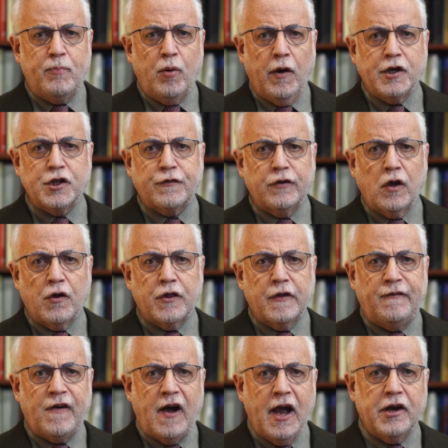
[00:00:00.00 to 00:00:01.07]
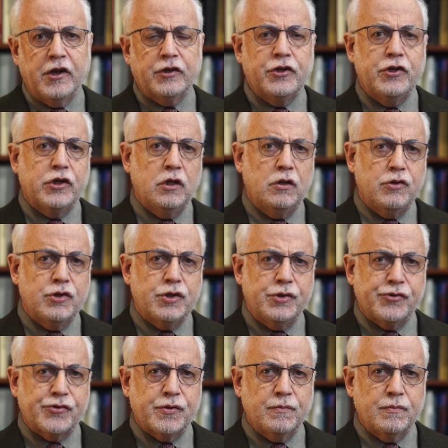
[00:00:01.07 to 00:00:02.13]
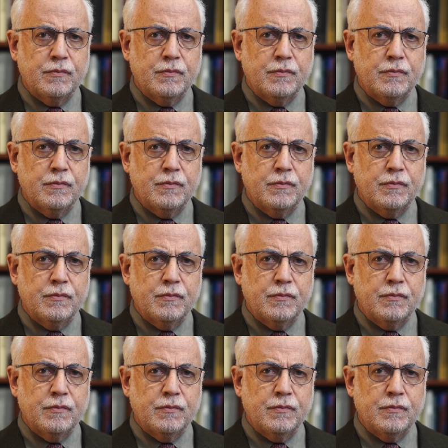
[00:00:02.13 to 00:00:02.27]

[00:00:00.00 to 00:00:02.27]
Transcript: points flow the final conclusions.